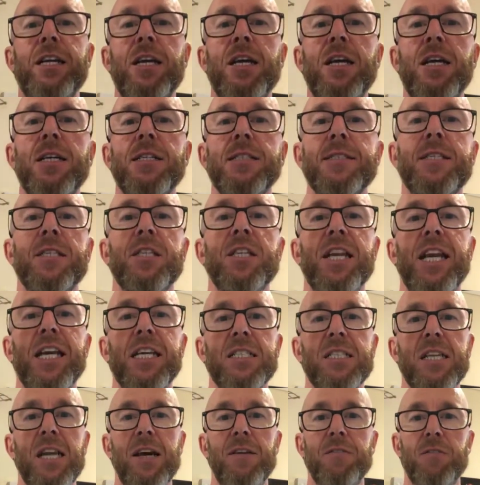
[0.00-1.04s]
your commitment
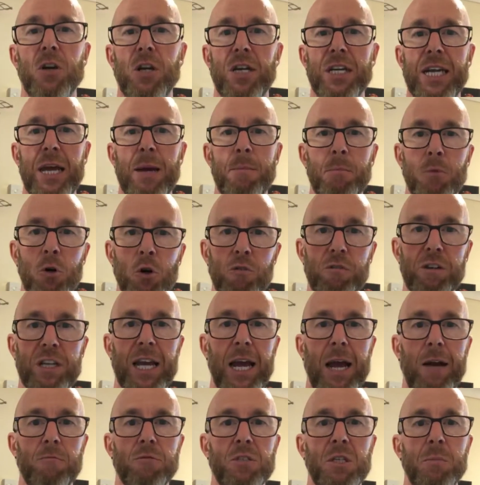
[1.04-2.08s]
and your weekly plan, or
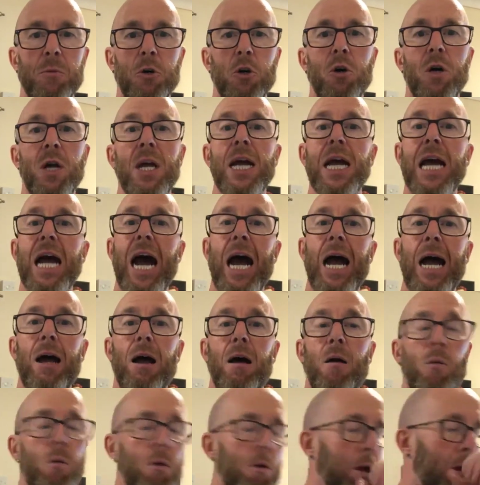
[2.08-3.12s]
you want to take this
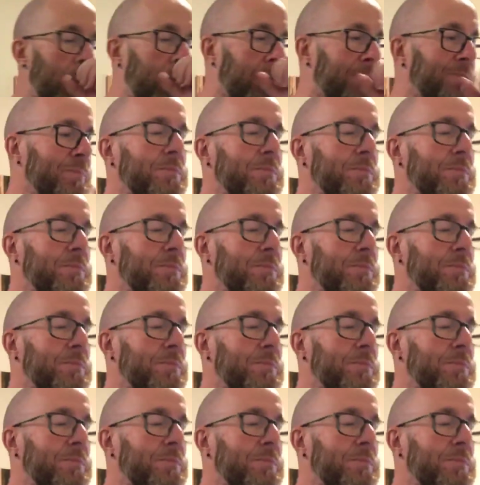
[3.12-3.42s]
training